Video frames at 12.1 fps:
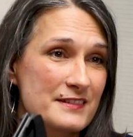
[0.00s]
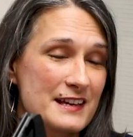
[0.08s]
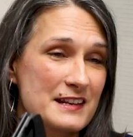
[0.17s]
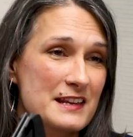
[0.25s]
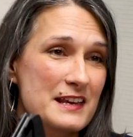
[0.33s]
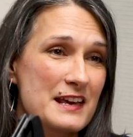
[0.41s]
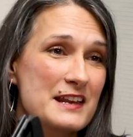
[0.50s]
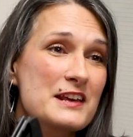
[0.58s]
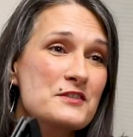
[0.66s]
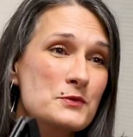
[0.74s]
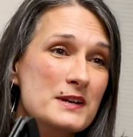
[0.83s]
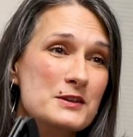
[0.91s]
And
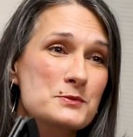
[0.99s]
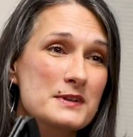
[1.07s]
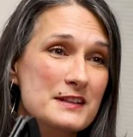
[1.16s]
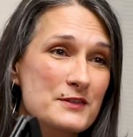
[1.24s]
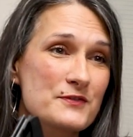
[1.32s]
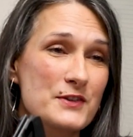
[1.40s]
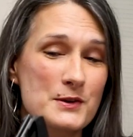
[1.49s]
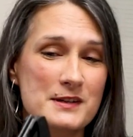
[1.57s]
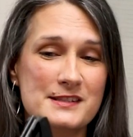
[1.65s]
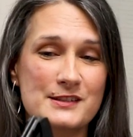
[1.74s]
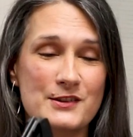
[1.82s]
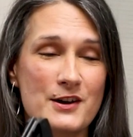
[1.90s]
if we could really
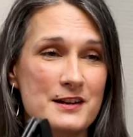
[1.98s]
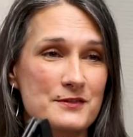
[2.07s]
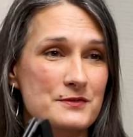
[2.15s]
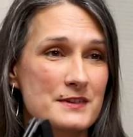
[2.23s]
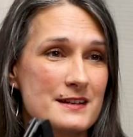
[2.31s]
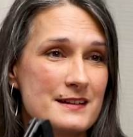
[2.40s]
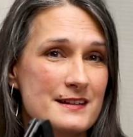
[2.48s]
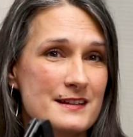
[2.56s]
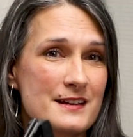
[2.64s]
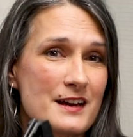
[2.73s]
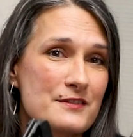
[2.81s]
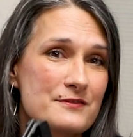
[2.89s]
focus a lot of
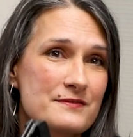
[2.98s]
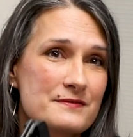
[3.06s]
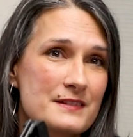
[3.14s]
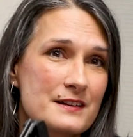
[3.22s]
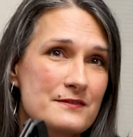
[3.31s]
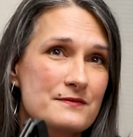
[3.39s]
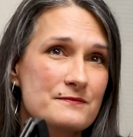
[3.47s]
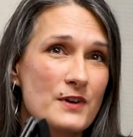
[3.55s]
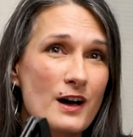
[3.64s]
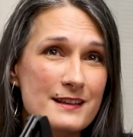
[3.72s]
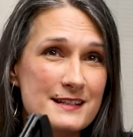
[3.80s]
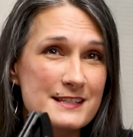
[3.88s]

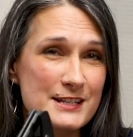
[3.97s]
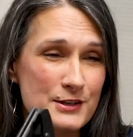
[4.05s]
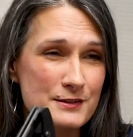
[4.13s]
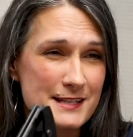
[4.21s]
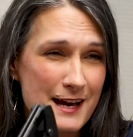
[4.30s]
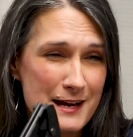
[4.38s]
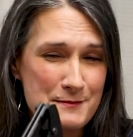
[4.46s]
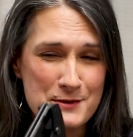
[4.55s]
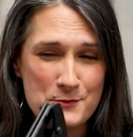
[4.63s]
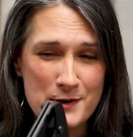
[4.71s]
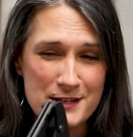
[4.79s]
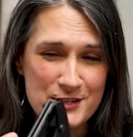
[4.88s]
volunteer time
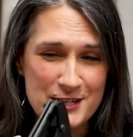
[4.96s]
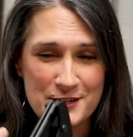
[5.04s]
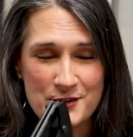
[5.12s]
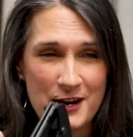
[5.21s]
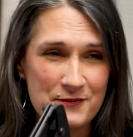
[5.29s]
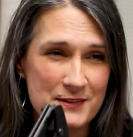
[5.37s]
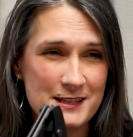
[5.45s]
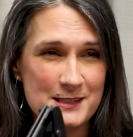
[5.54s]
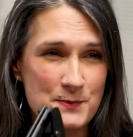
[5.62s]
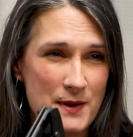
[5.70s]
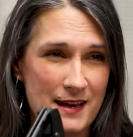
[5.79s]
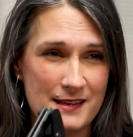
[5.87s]
in one geographic
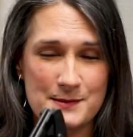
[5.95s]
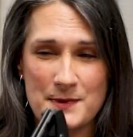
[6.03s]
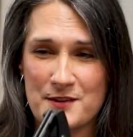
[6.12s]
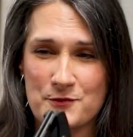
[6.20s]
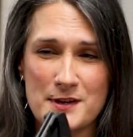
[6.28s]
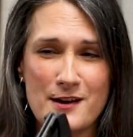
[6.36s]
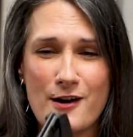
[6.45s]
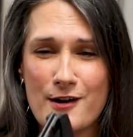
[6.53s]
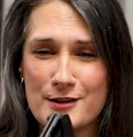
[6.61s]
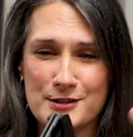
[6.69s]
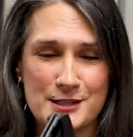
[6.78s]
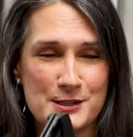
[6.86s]
space, if we
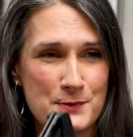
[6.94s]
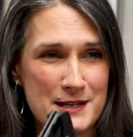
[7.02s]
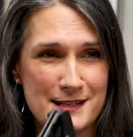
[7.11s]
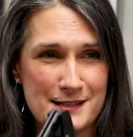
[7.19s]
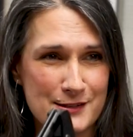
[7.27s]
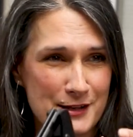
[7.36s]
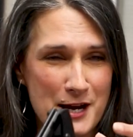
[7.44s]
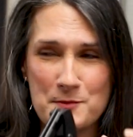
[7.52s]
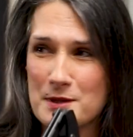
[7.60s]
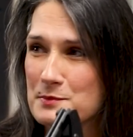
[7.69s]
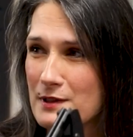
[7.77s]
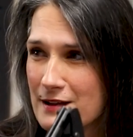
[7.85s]
all just went into a
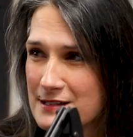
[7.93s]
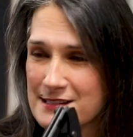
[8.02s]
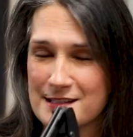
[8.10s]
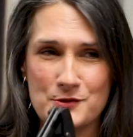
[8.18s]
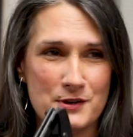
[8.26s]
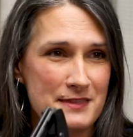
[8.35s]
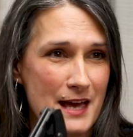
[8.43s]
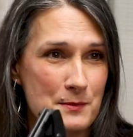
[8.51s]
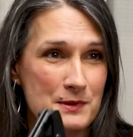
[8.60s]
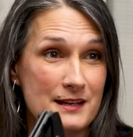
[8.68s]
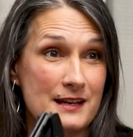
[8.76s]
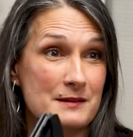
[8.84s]
couple of blocks in North
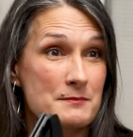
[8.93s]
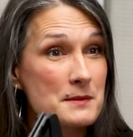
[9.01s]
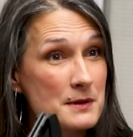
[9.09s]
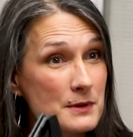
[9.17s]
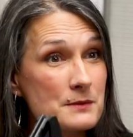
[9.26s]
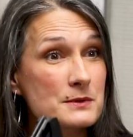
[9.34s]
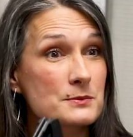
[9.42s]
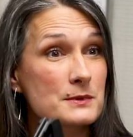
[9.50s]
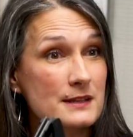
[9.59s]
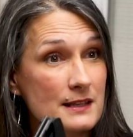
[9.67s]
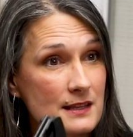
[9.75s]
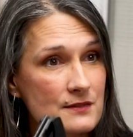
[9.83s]
Abilene, maybe we would
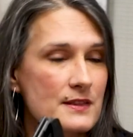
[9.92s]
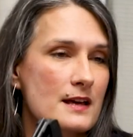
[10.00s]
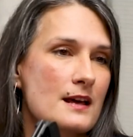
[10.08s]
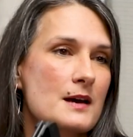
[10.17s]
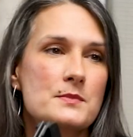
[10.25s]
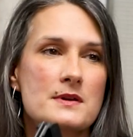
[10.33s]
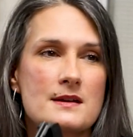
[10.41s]
really lift that up.